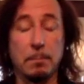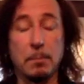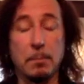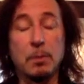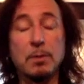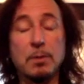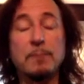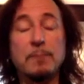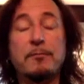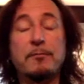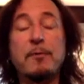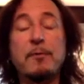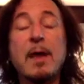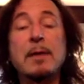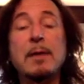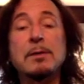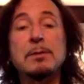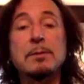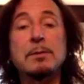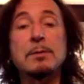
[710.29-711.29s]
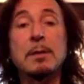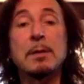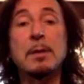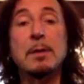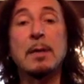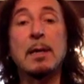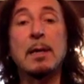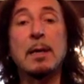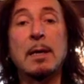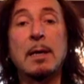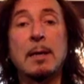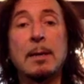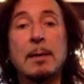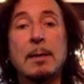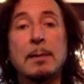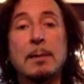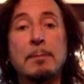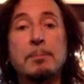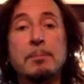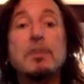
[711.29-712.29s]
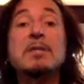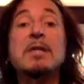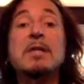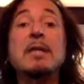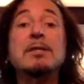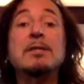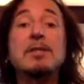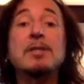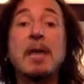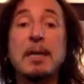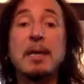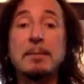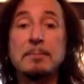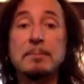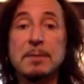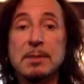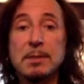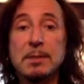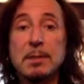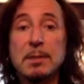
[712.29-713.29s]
good friend Brooke St. James